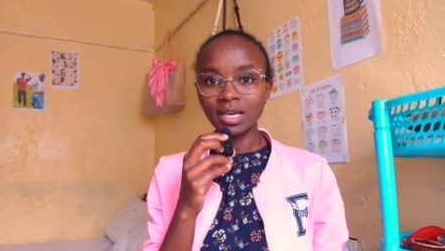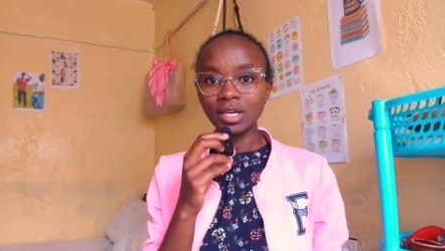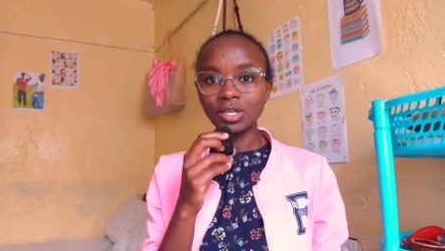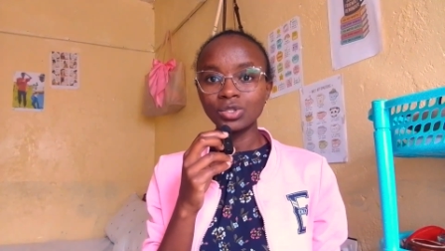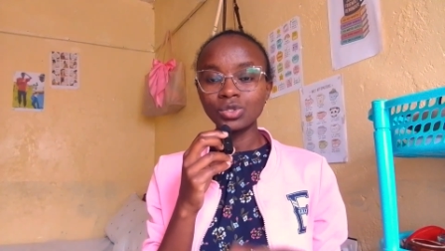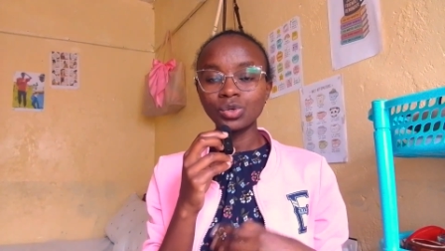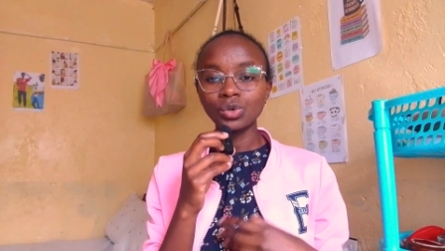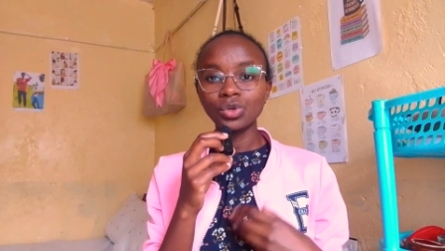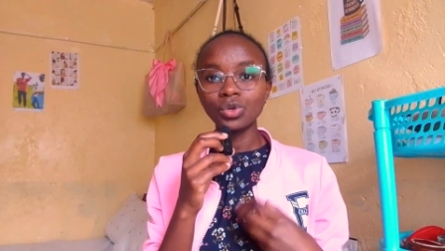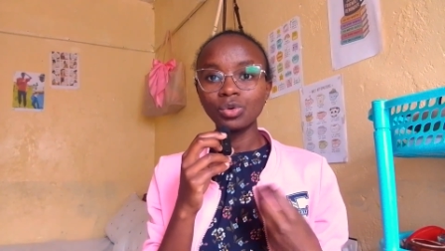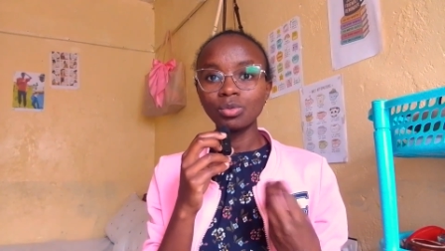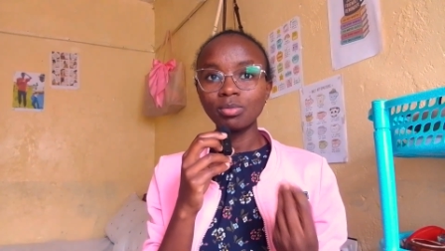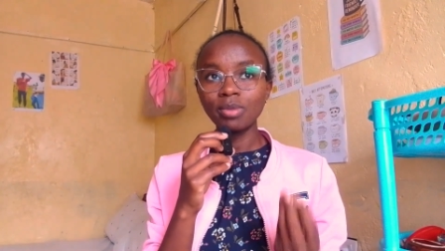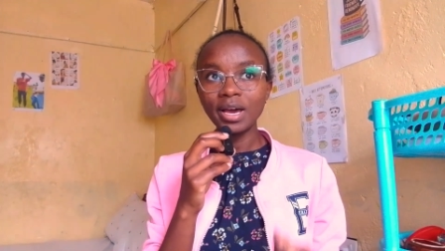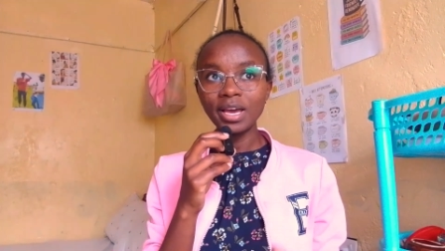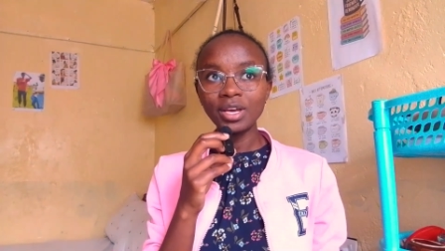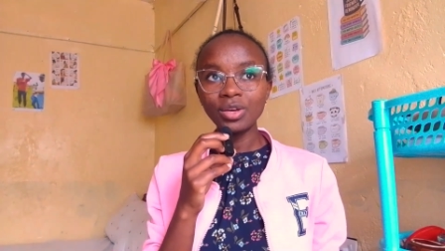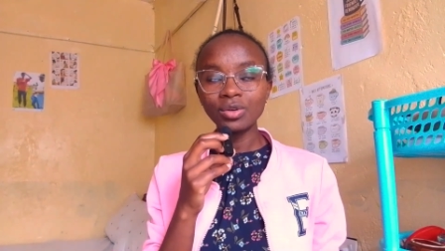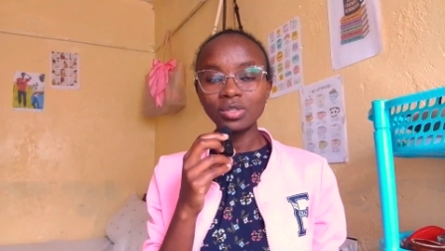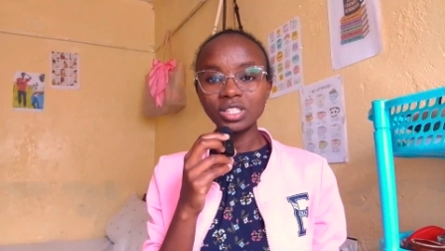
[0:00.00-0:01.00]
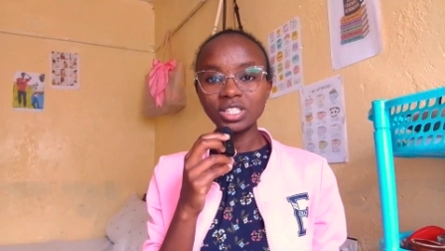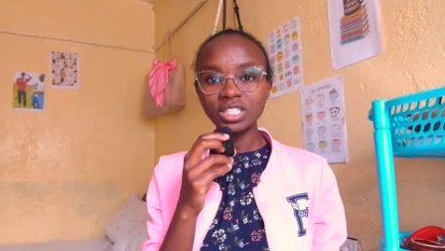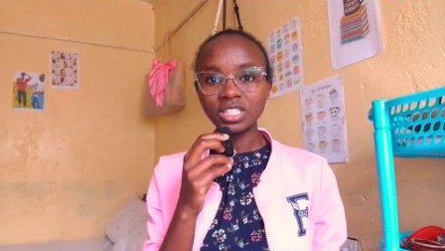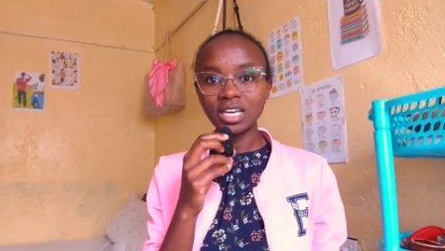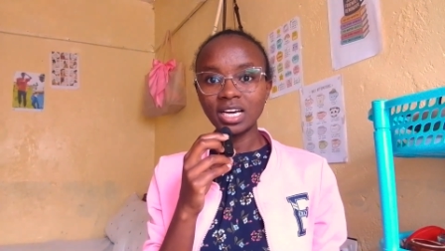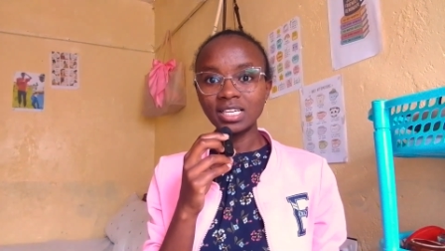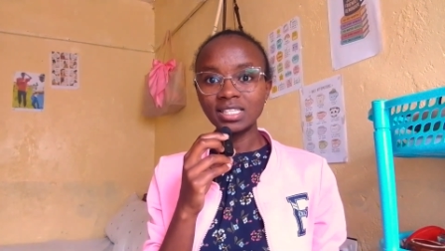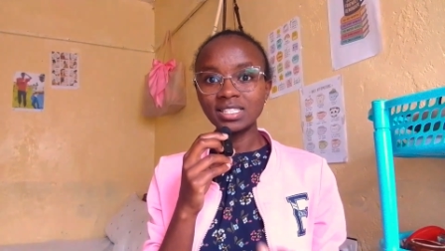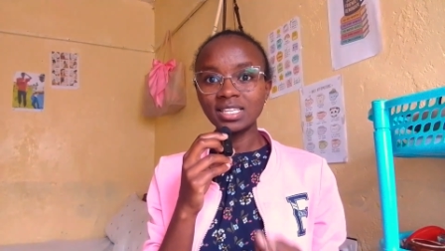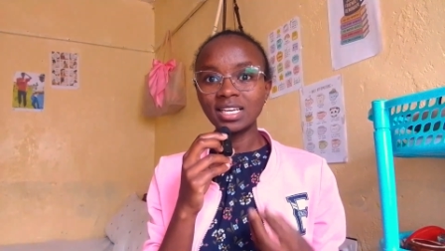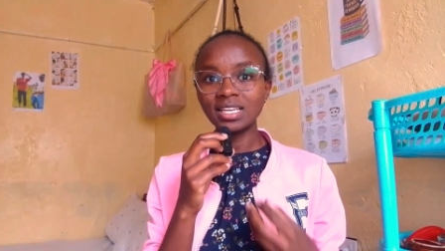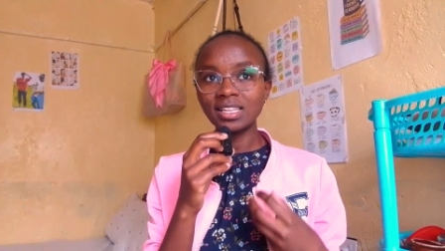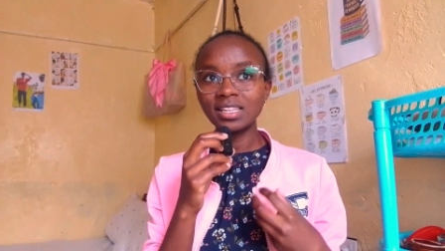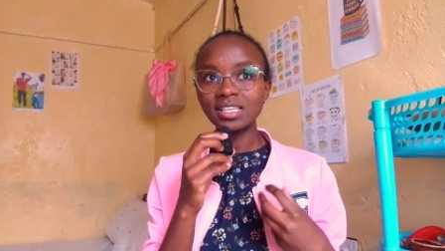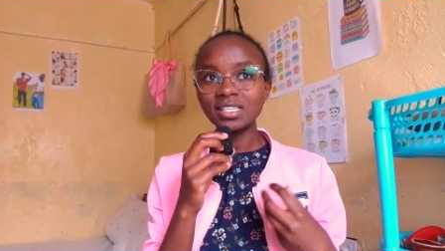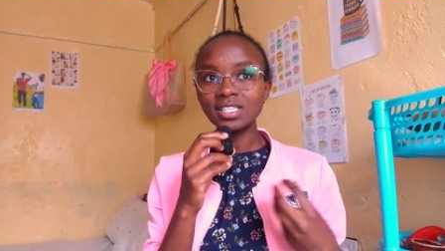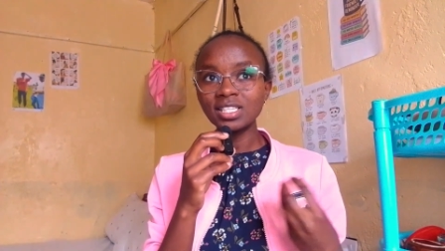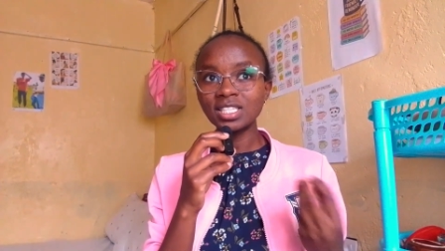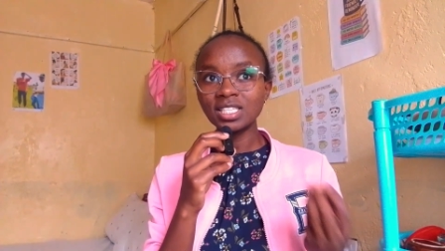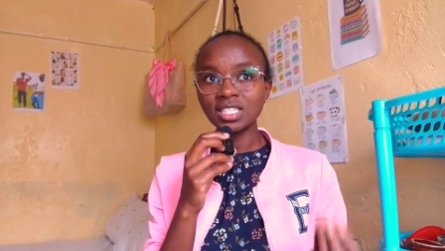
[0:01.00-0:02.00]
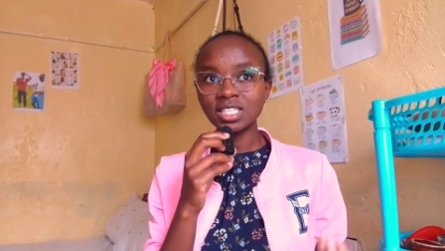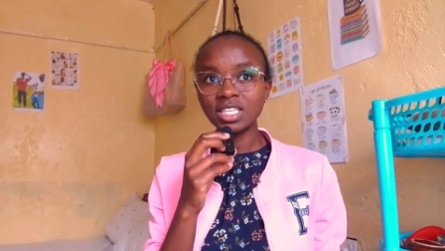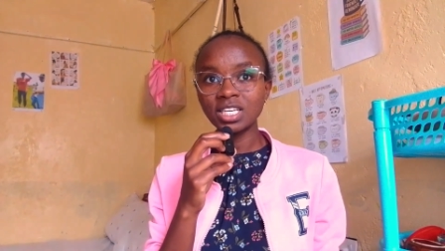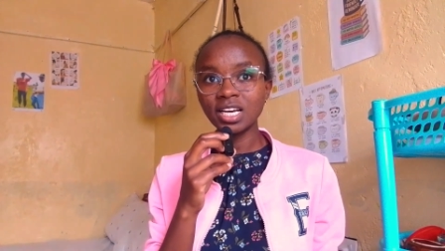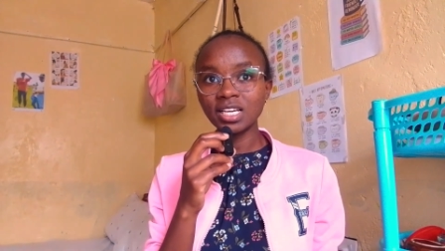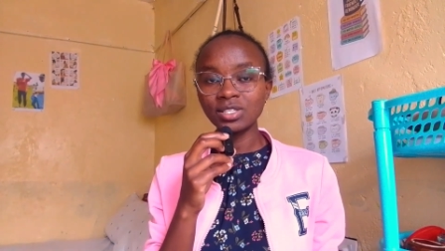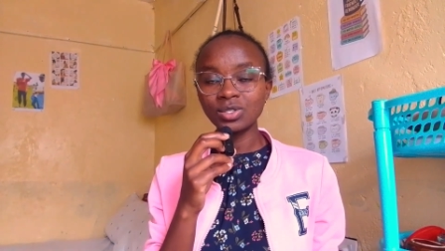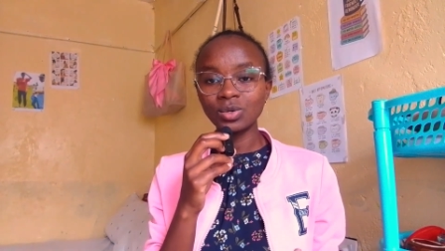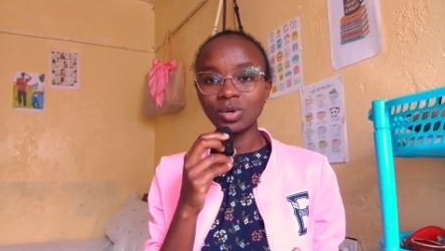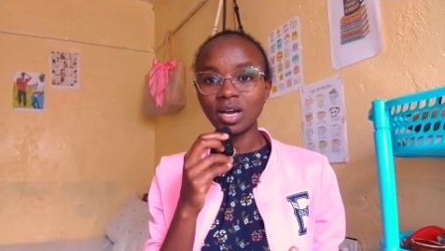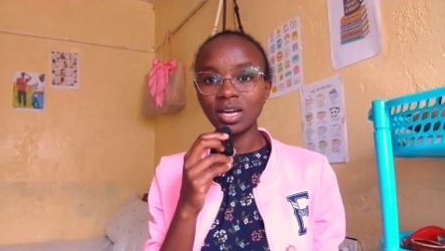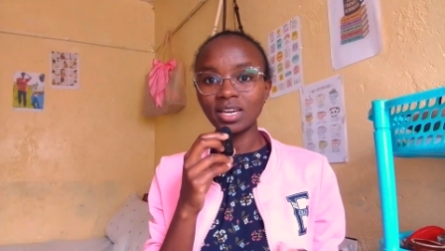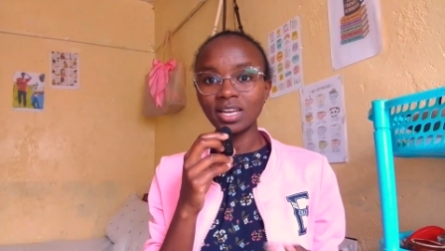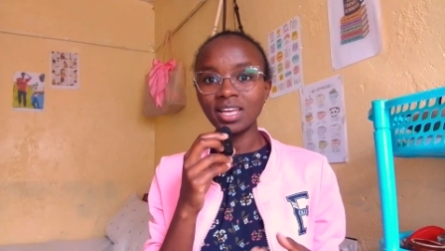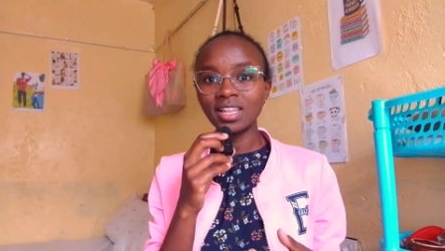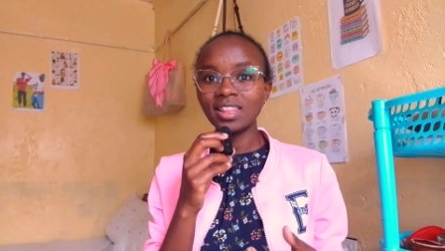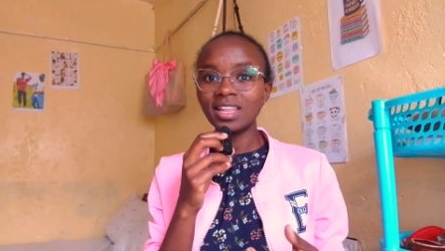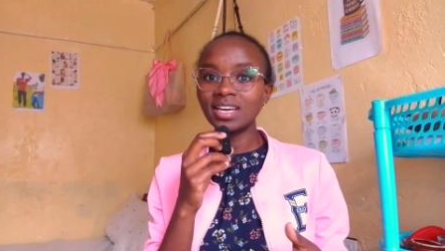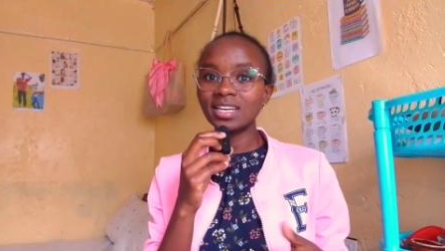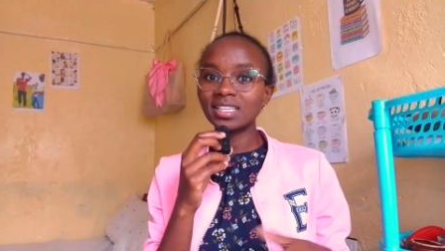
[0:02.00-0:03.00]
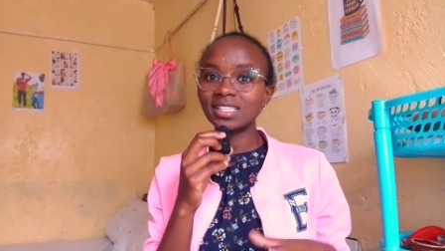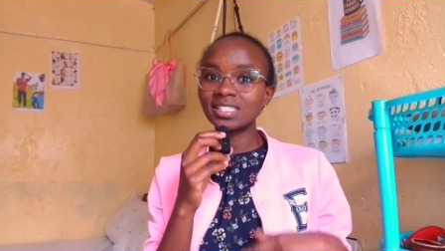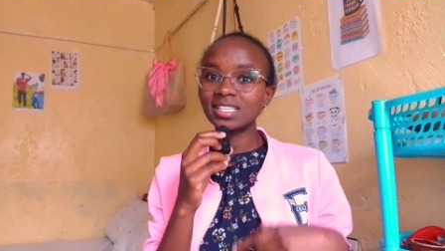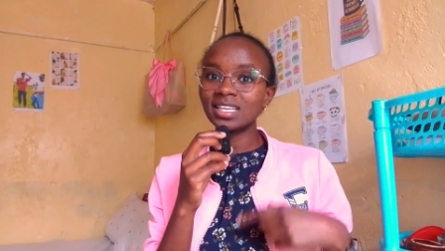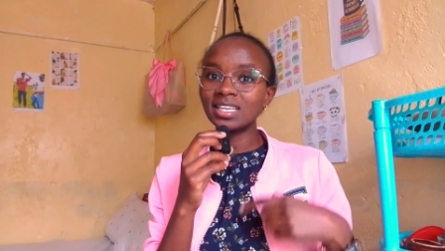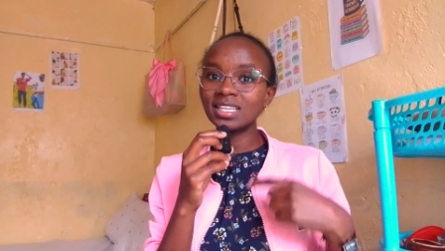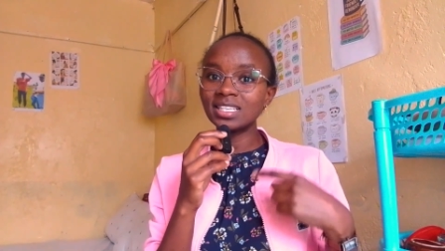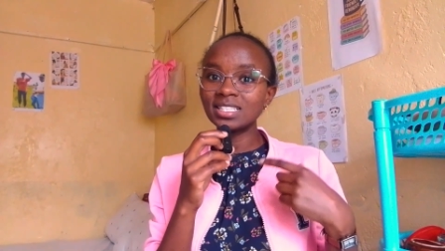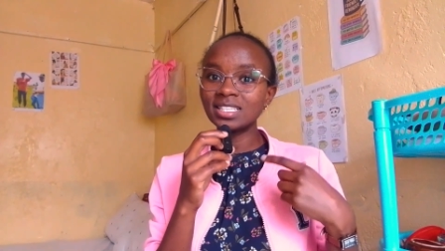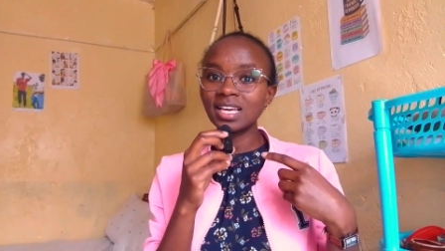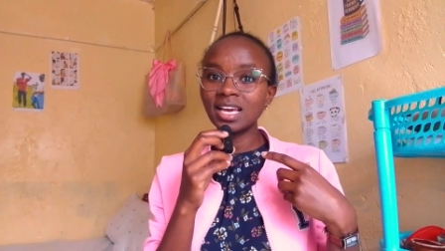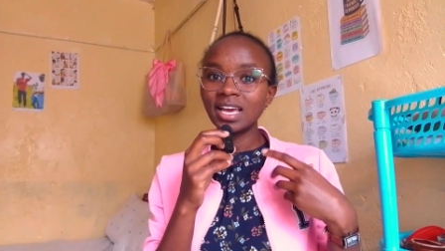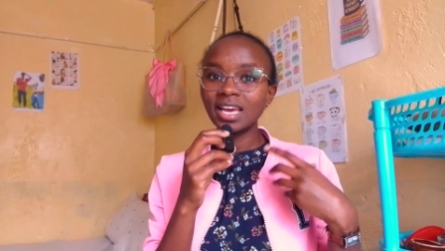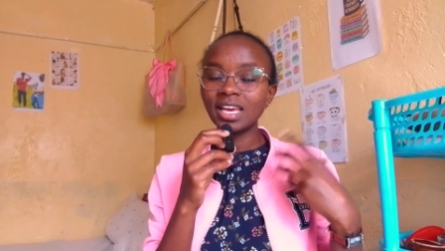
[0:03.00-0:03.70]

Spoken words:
So you buy your shares, and these shares you can either resell it